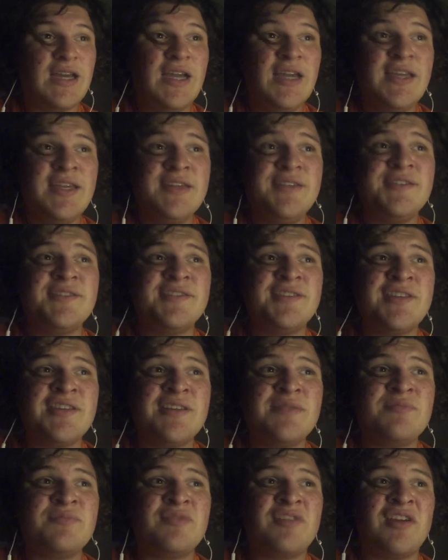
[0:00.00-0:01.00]
had
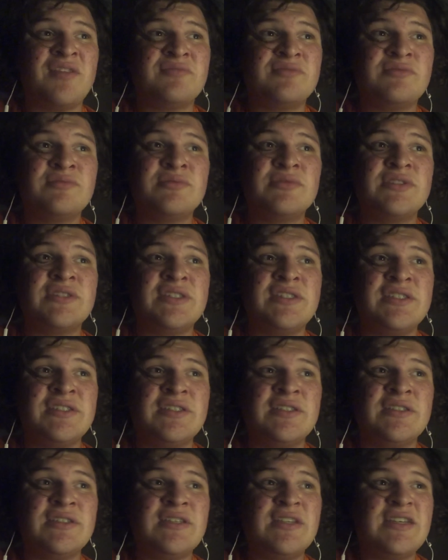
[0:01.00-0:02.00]
seen probably
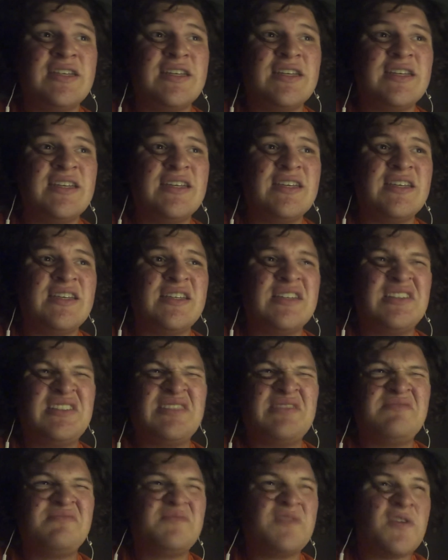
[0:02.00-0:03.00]

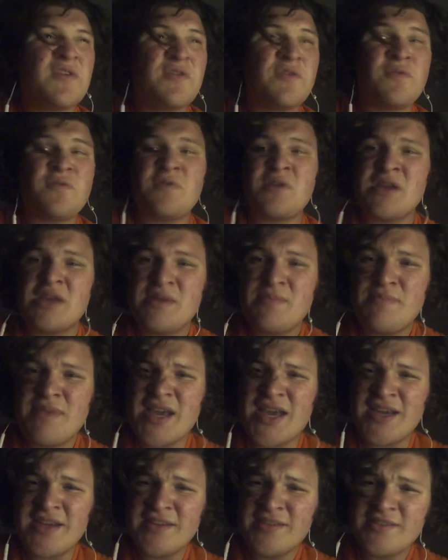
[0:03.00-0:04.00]
3
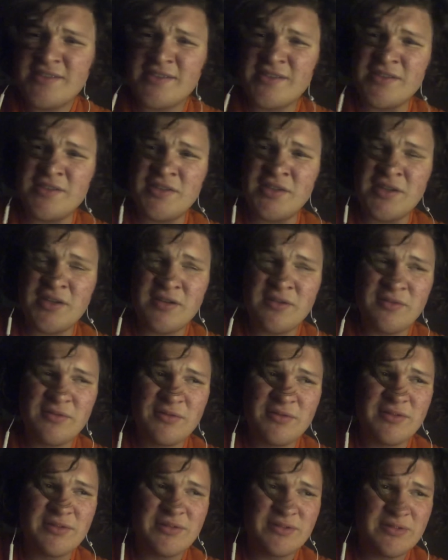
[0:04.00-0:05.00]
bands in
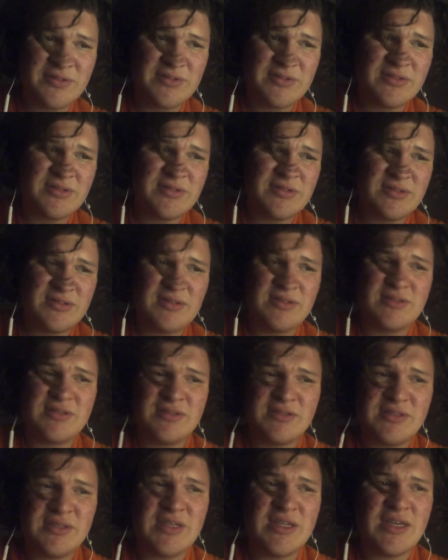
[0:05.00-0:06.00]
general
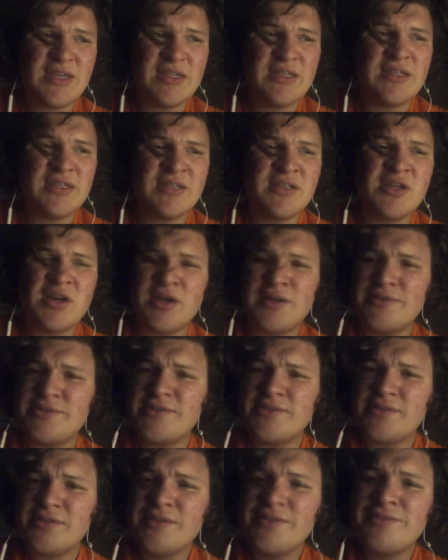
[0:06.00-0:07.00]
in
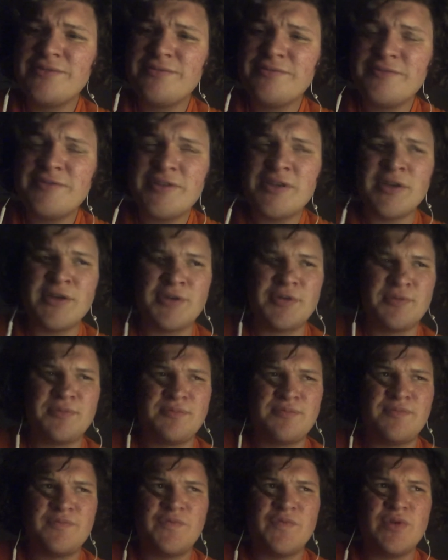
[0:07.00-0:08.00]
concert.
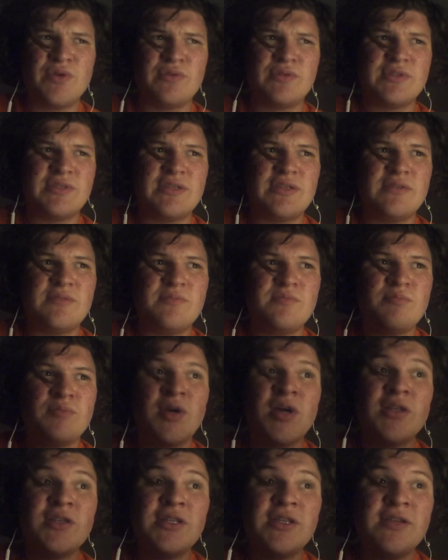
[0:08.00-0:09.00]
What was it?
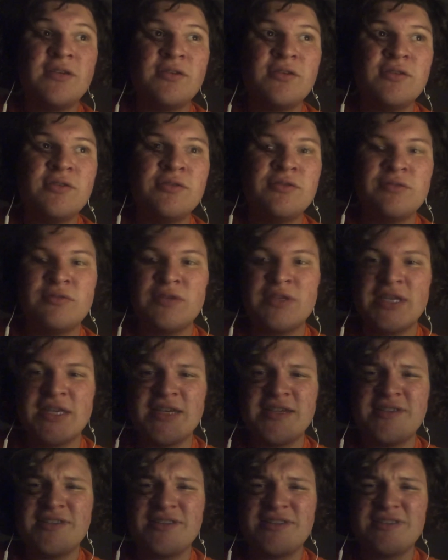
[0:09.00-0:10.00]
Motley Crue,
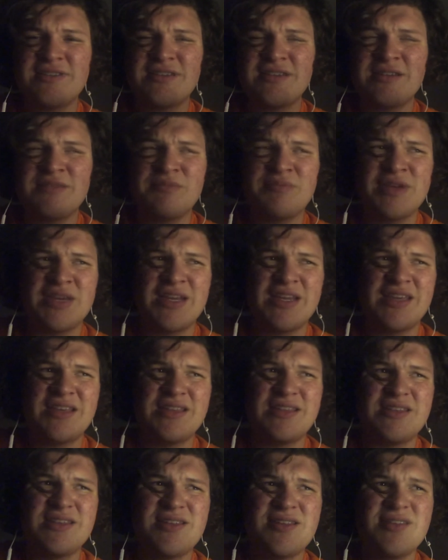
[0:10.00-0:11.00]
Kiss, and Panic
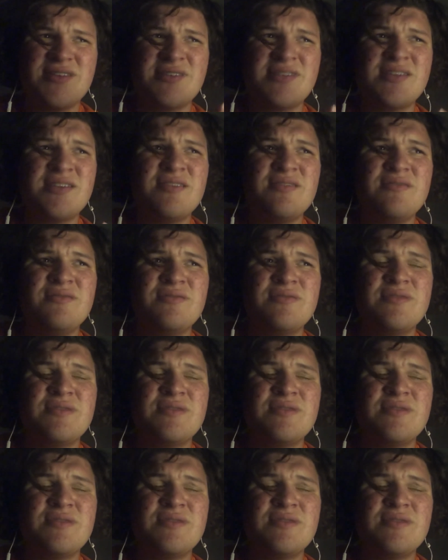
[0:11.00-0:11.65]
at the Disco.